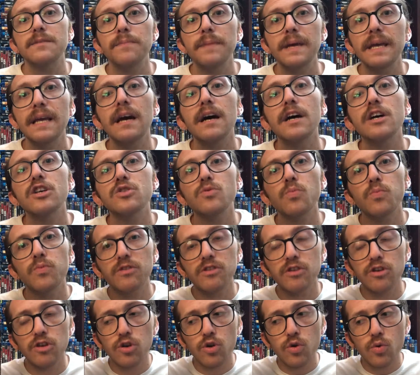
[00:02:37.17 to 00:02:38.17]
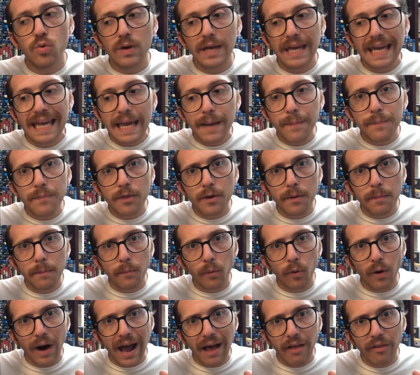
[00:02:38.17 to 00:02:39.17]
because to keep the
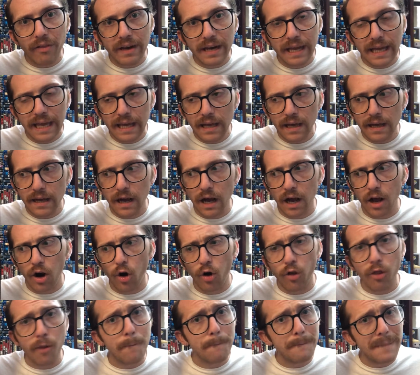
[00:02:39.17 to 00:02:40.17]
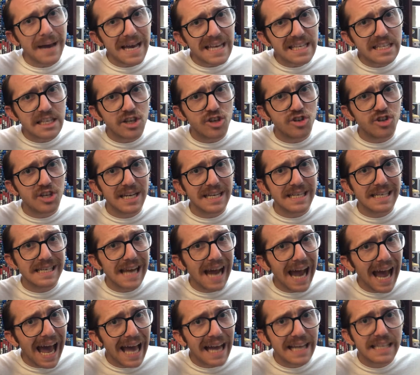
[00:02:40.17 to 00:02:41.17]
morality or the message
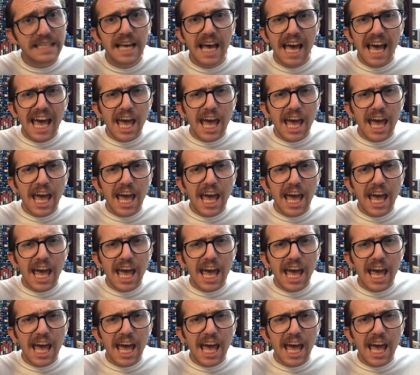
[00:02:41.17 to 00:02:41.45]
intact,